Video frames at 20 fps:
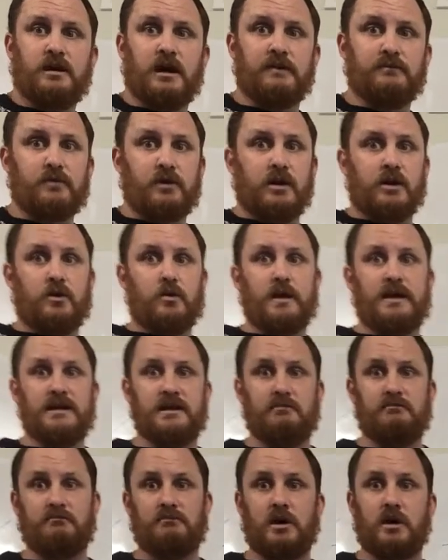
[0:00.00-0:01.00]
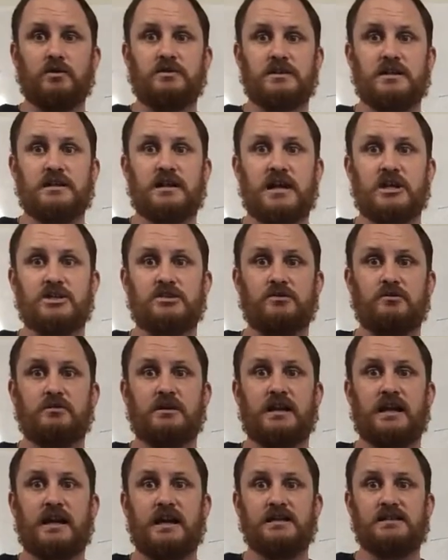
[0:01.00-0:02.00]
I've got quite a multinational
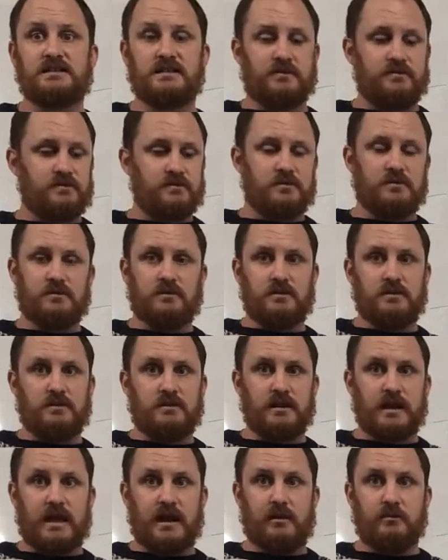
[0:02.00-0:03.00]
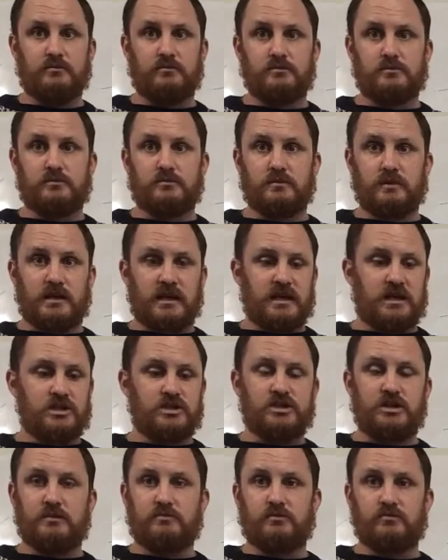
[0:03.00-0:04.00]
class of
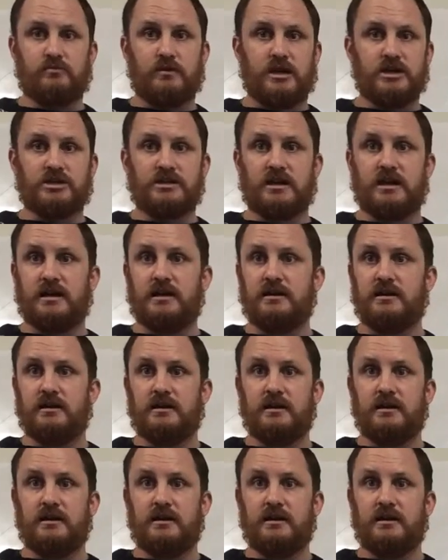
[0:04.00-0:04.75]
Egypt, Russia,